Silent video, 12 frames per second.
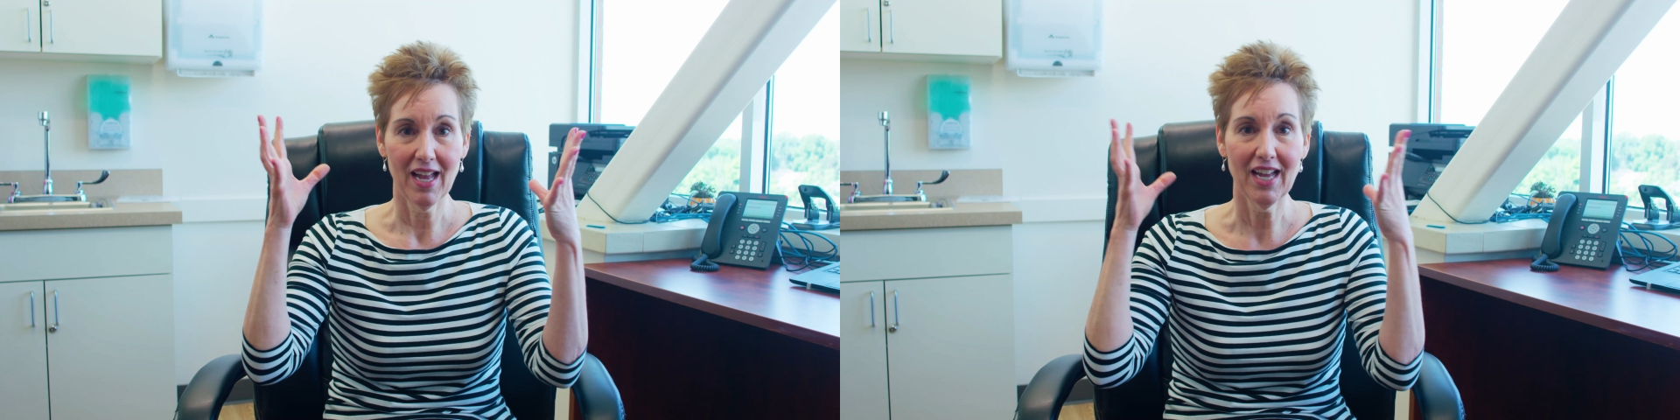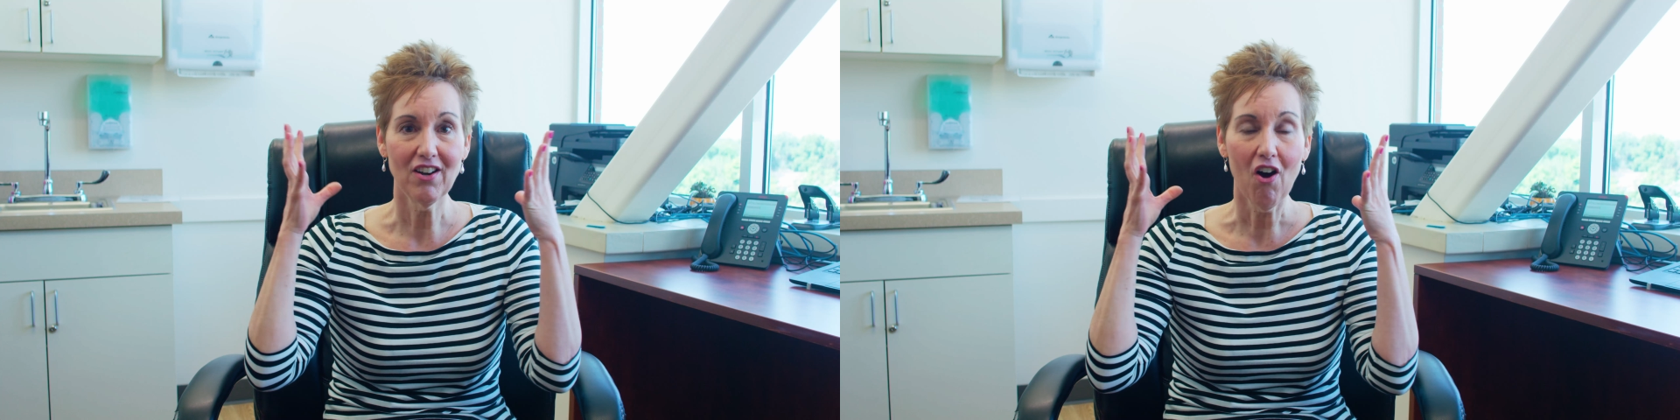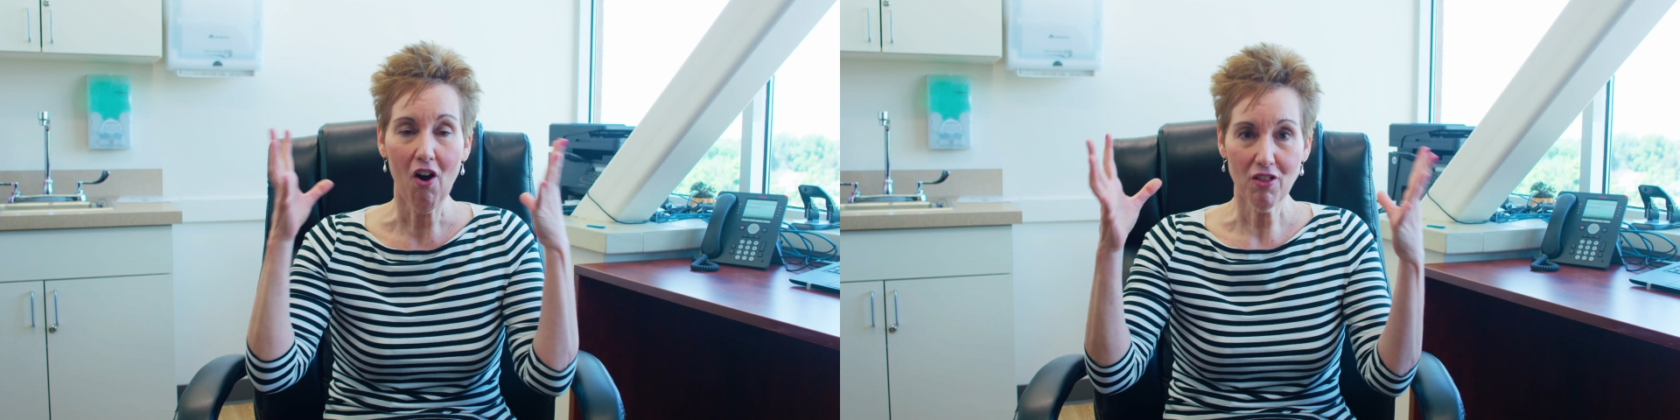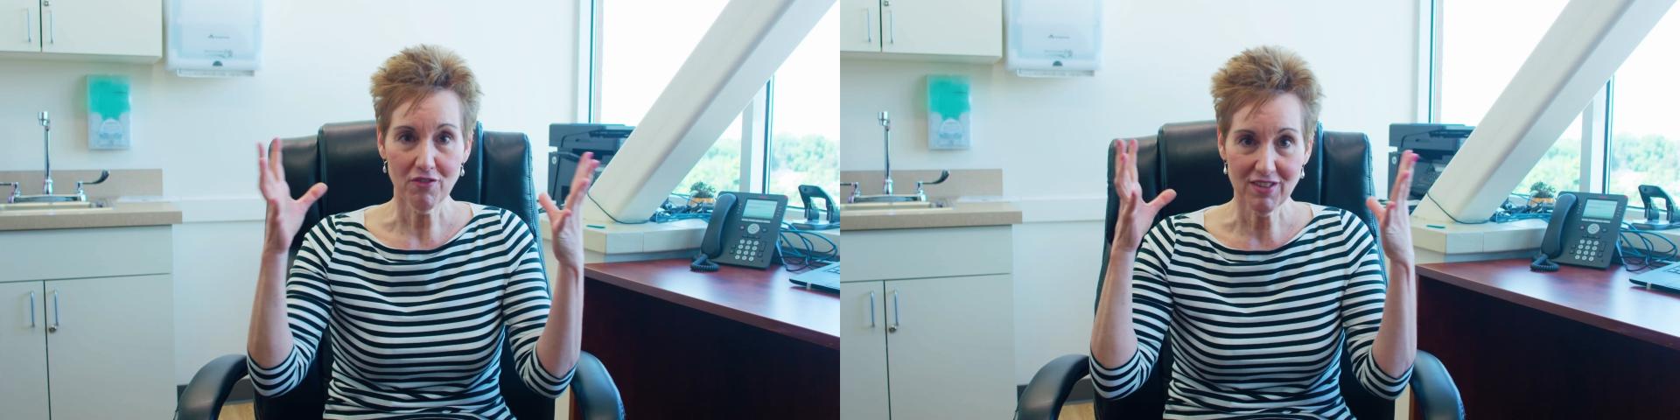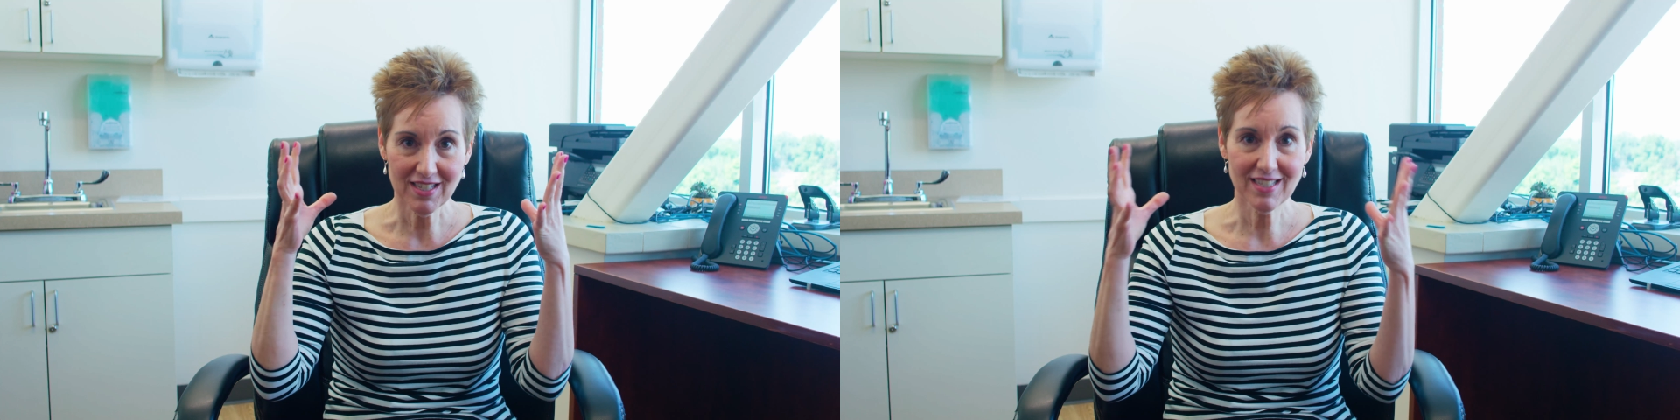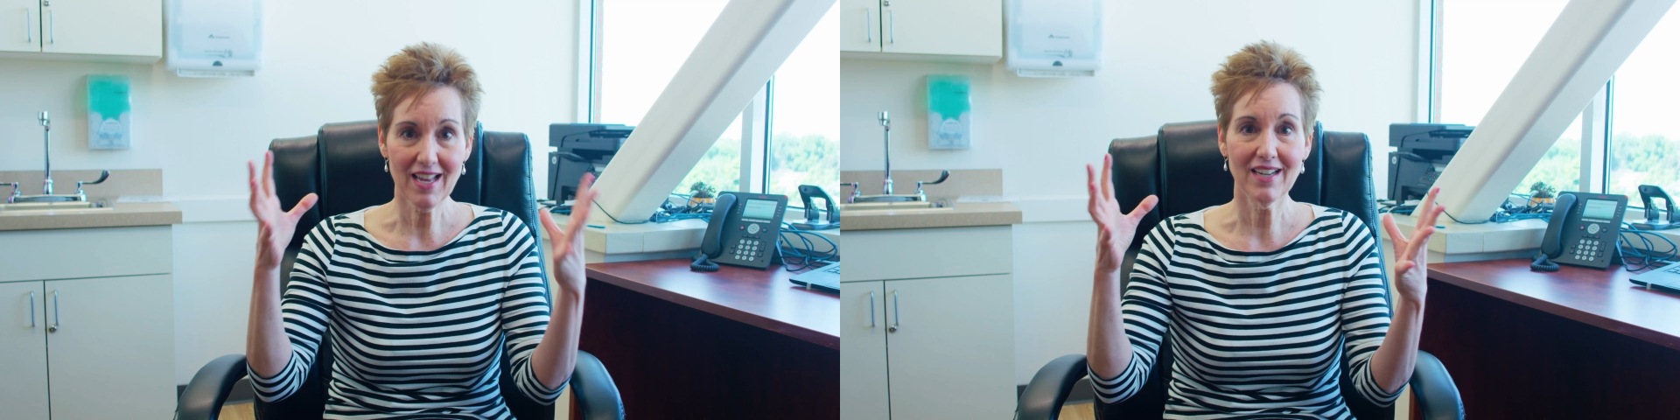and all of a
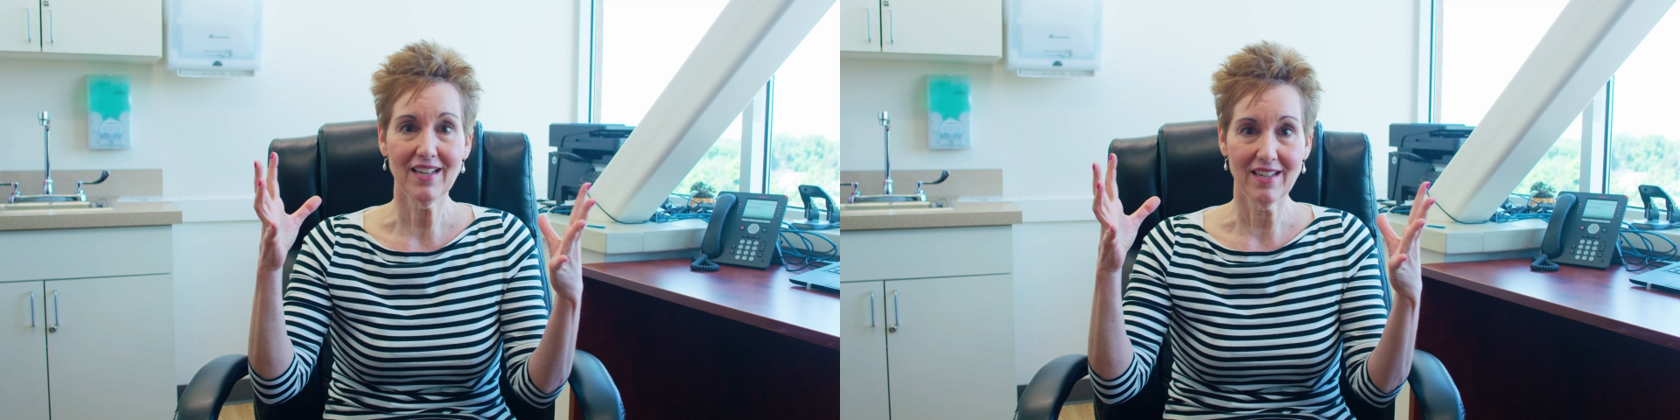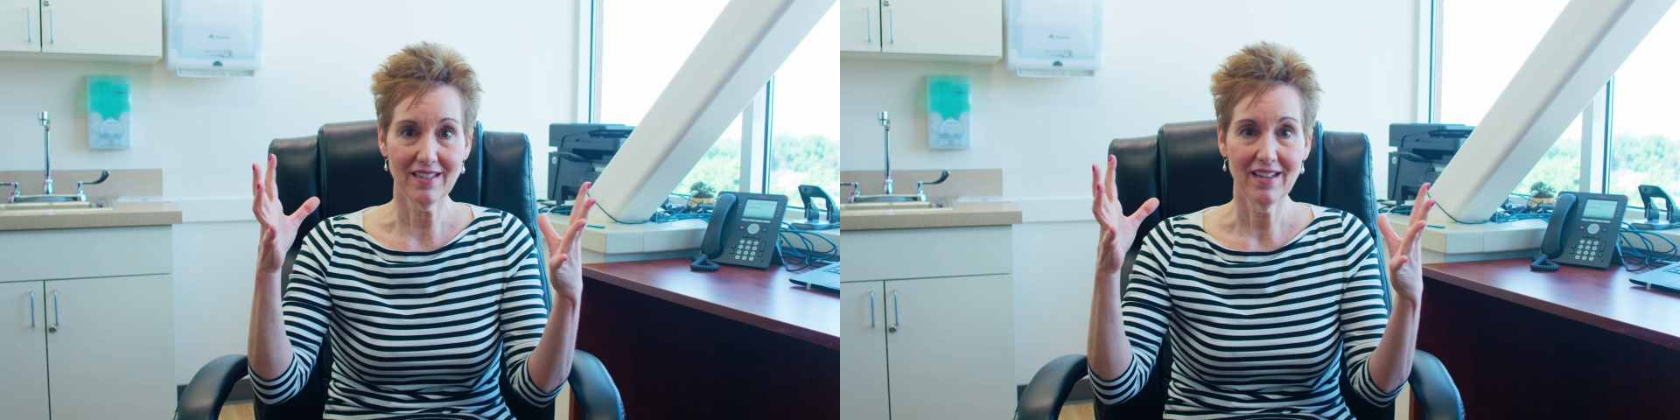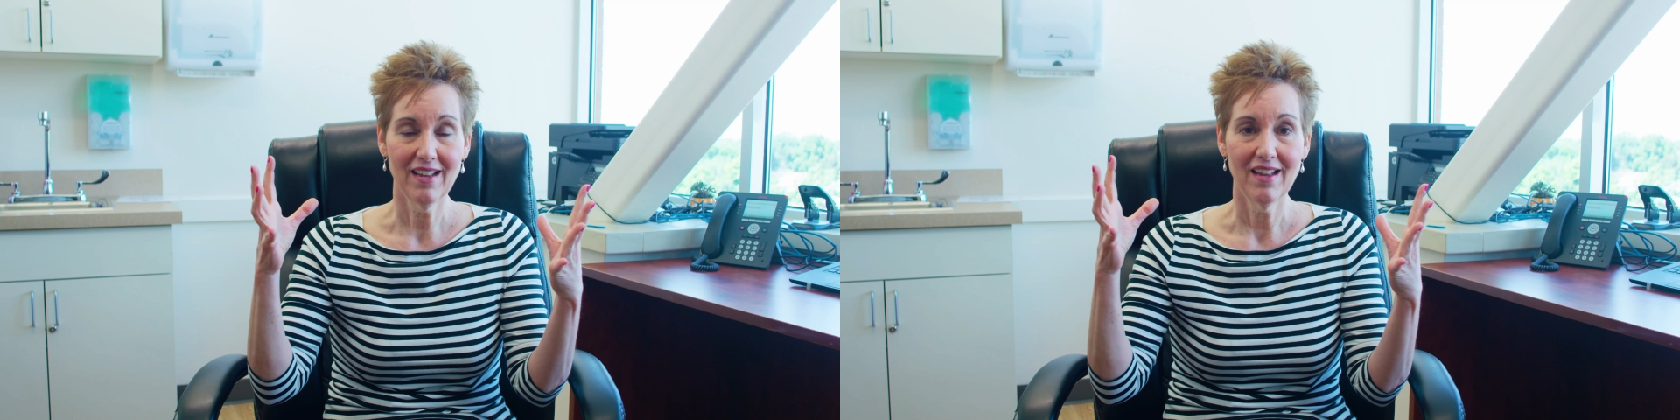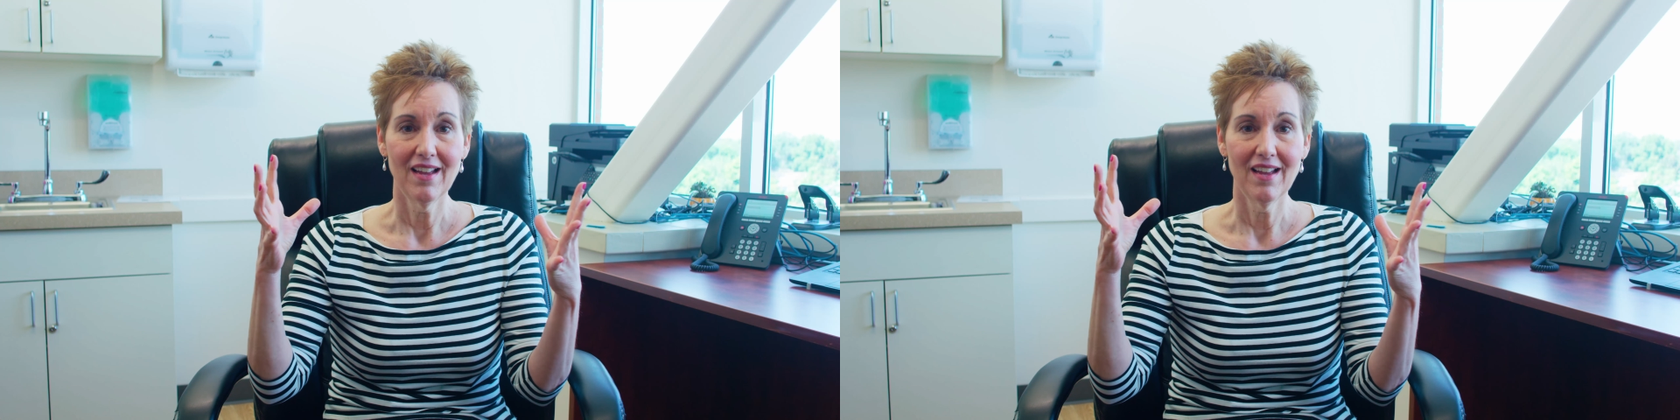sudden